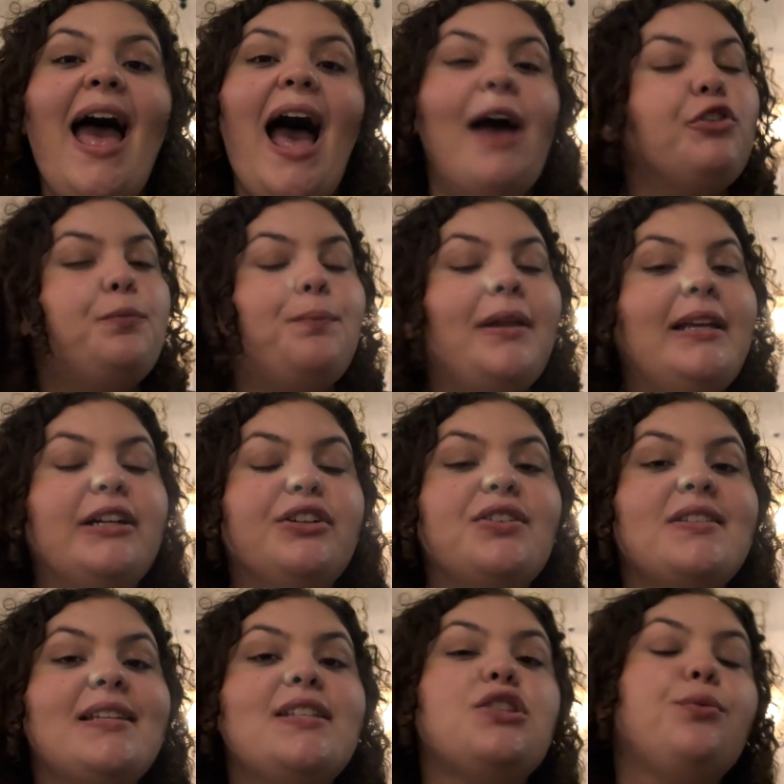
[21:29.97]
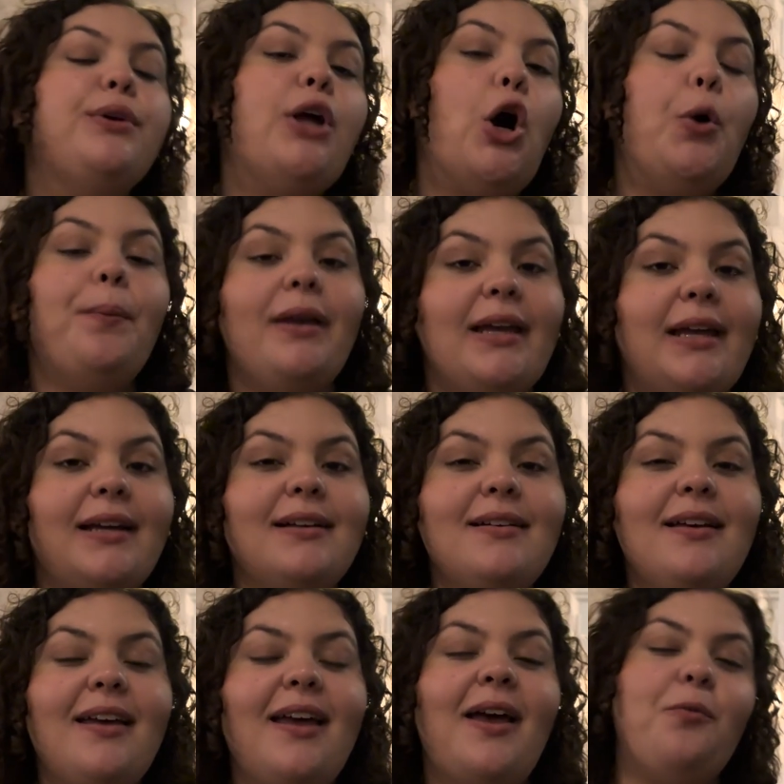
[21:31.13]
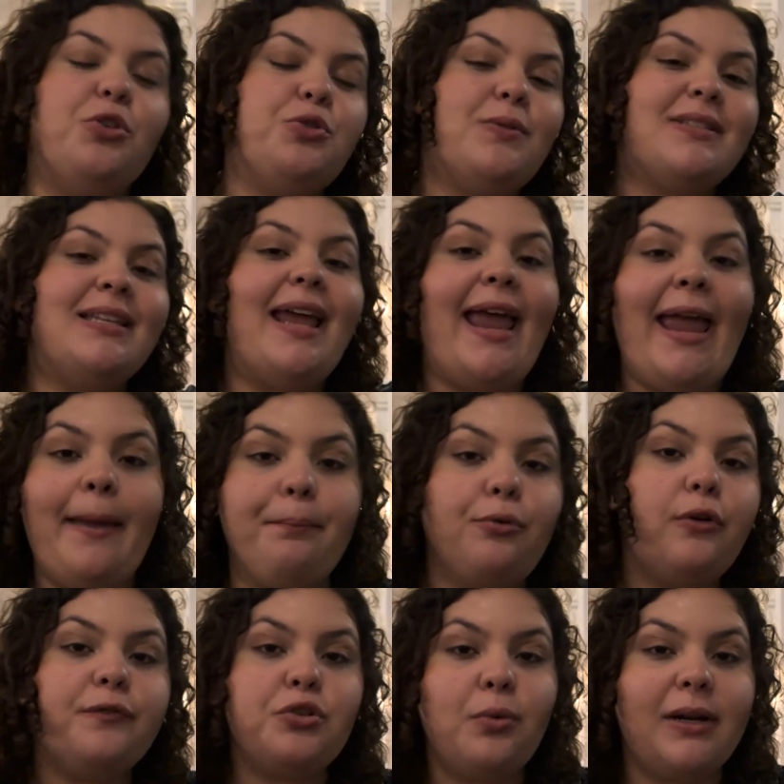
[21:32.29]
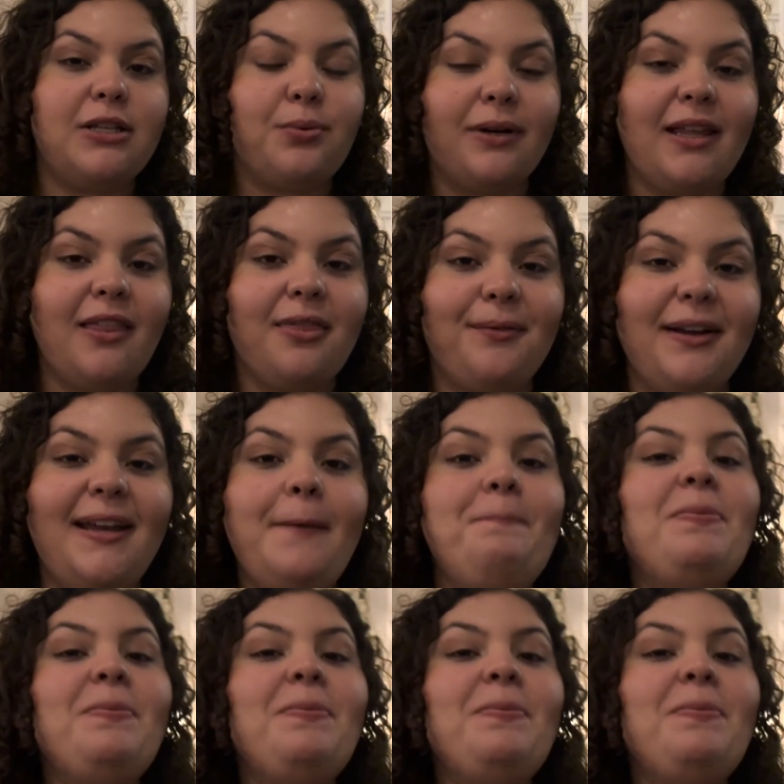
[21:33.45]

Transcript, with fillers: Have you been here since the reopening, which was in April twenty twenty-three?